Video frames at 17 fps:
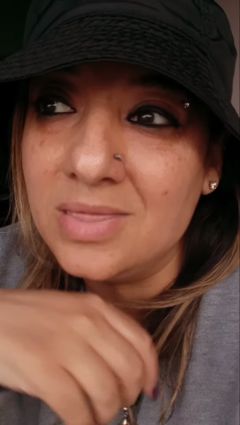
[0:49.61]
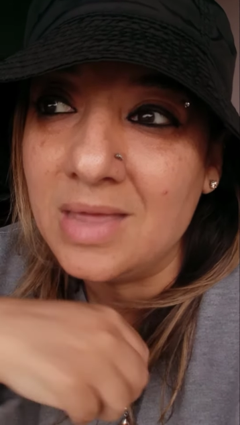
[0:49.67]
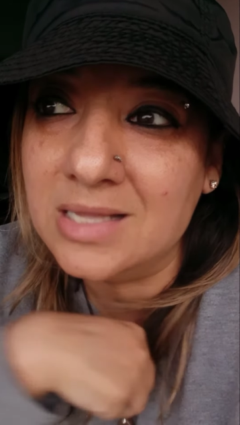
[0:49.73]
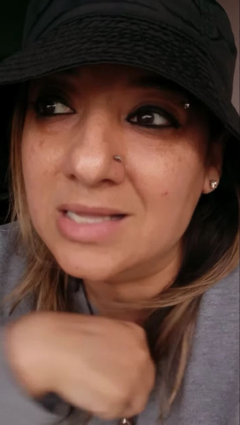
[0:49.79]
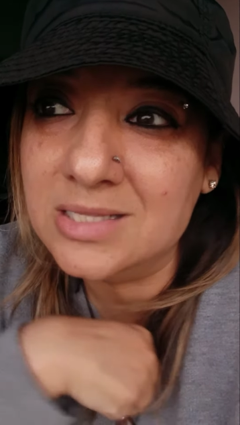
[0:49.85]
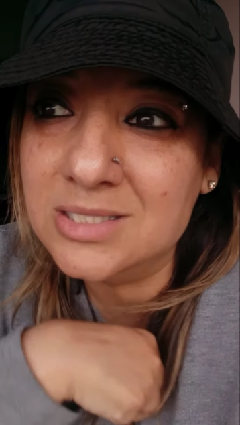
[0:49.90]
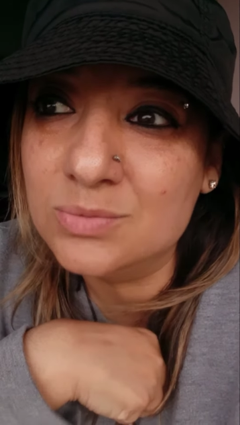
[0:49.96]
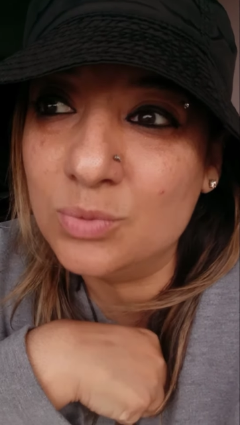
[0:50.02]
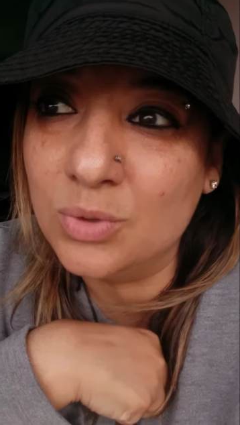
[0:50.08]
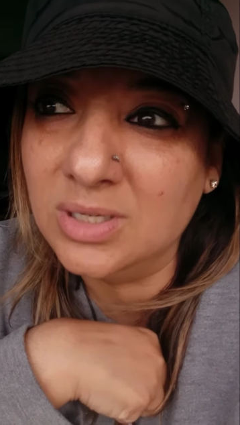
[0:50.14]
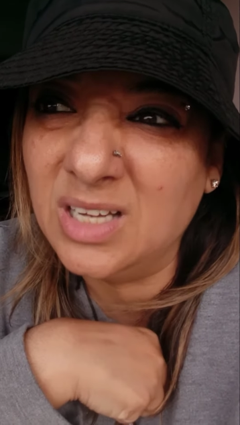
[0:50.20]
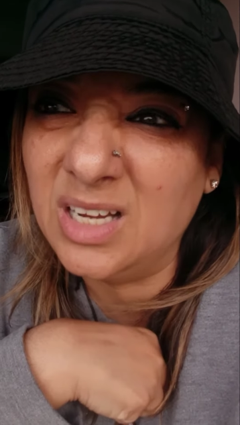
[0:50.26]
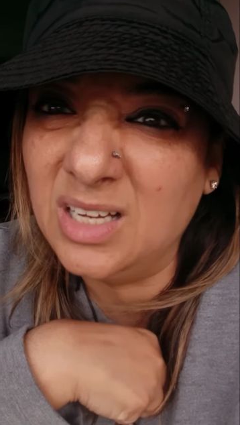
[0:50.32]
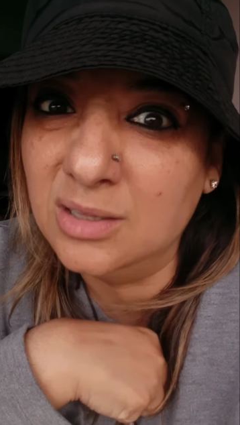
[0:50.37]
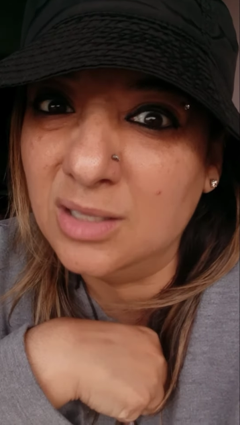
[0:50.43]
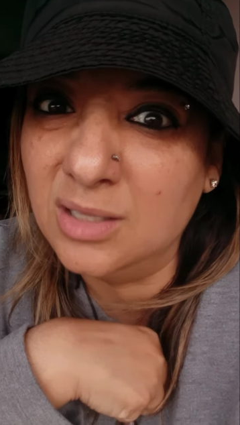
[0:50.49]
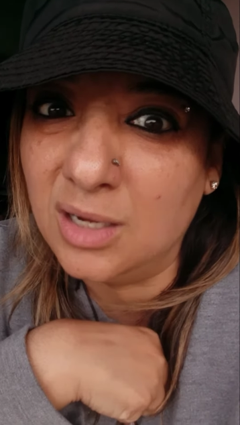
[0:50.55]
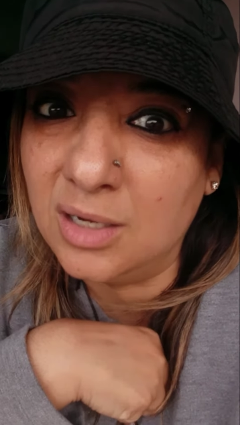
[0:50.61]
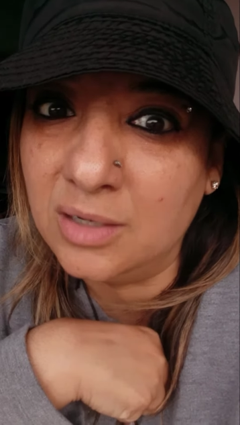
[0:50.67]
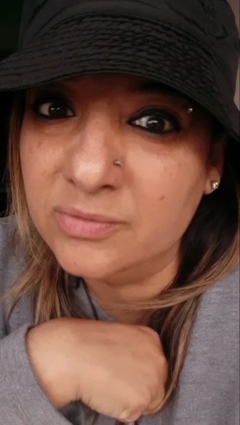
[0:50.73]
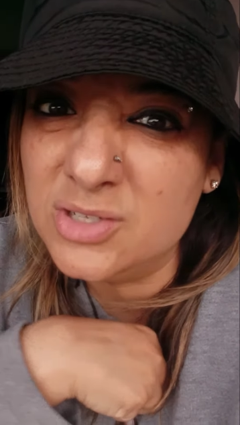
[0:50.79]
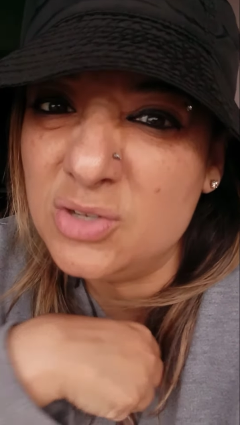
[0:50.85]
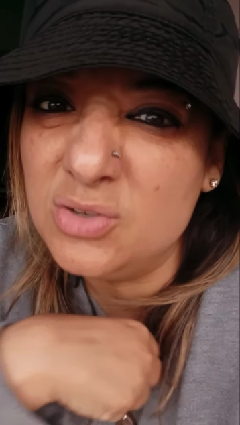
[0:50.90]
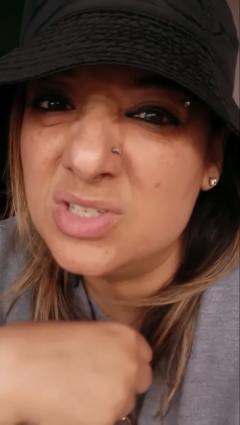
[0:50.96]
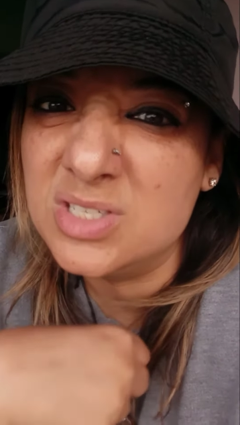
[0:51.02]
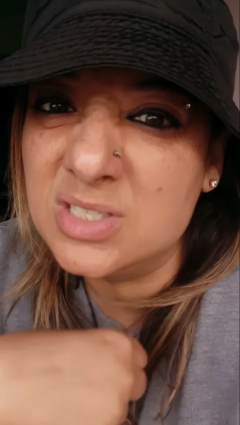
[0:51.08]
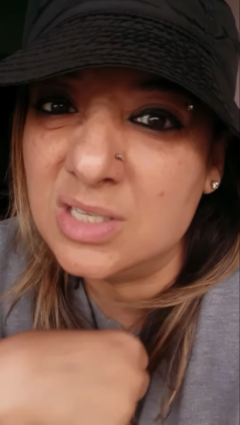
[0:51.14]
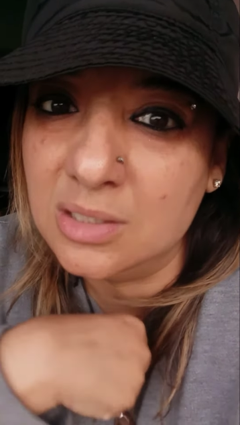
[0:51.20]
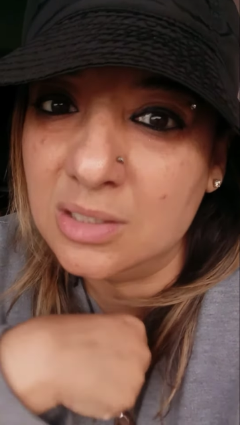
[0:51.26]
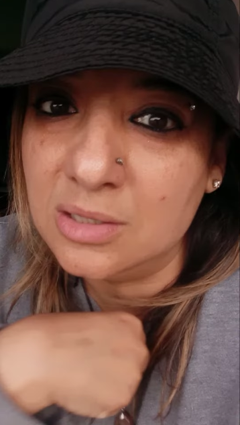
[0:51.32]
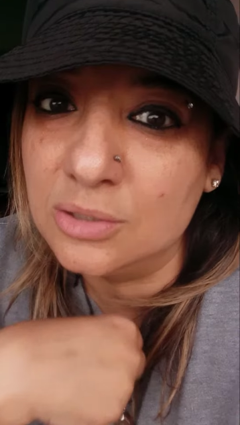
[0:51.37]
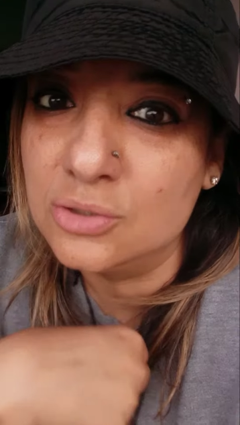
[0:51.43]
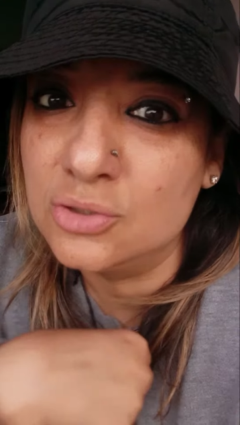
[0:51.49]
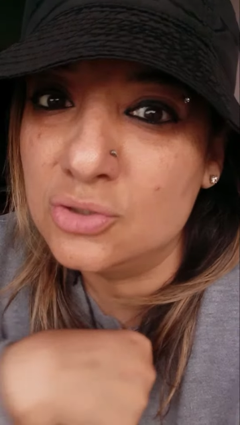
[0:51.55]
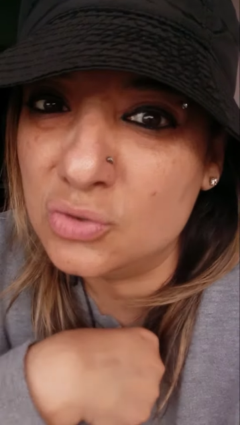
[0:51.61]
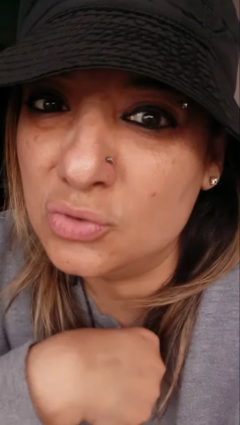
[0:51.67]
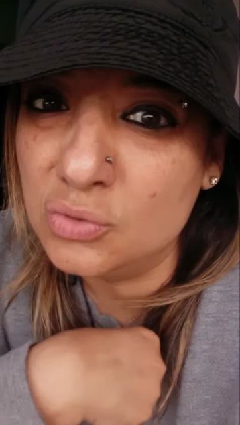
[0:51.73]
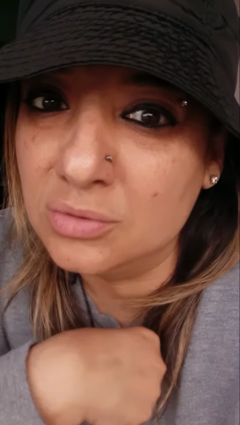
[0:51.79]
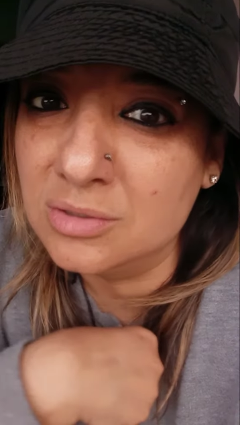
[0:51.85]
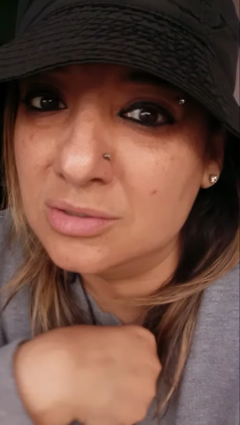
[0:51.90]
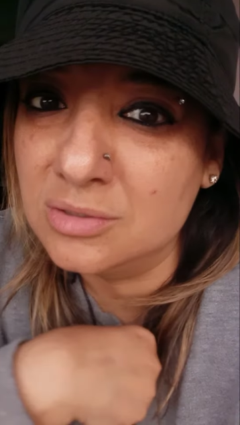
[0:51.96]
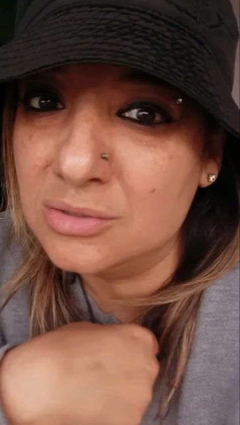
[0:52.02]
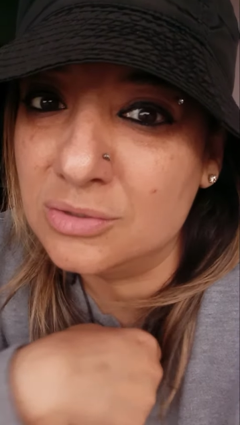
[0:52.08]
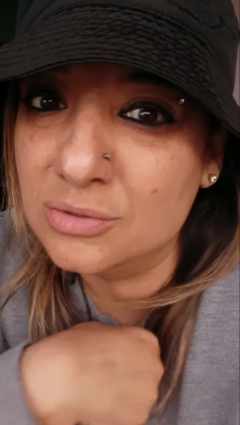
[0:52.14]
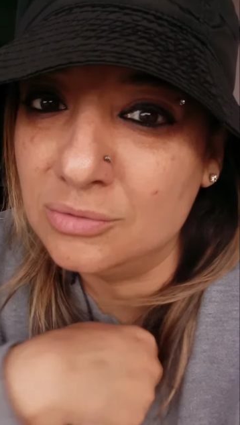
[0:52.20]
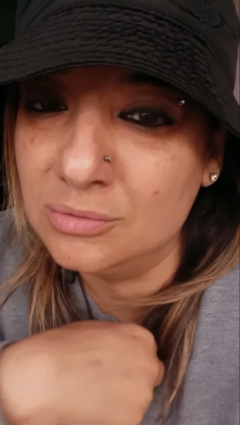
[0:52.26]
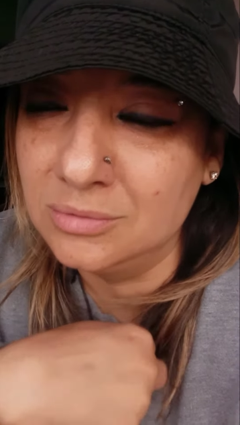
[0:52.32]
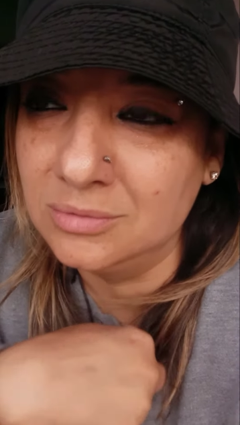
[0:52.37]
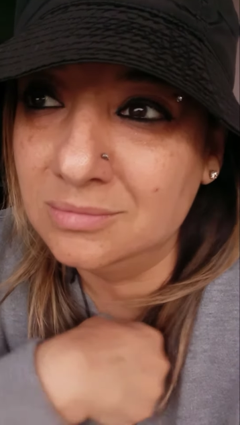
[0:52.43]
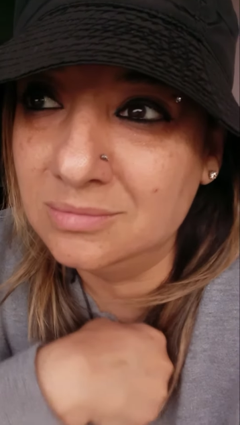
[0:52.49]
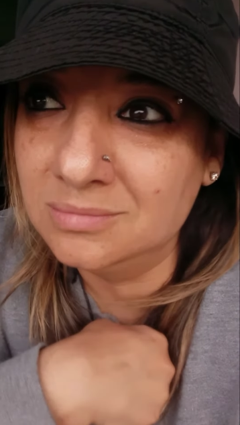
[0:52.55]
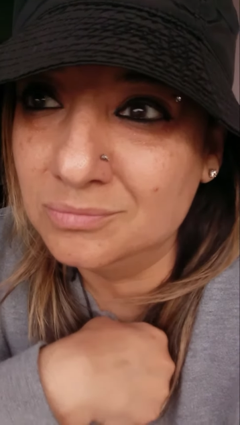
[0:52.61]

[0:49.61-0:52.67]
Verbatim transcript: that's what i loved you said the truth to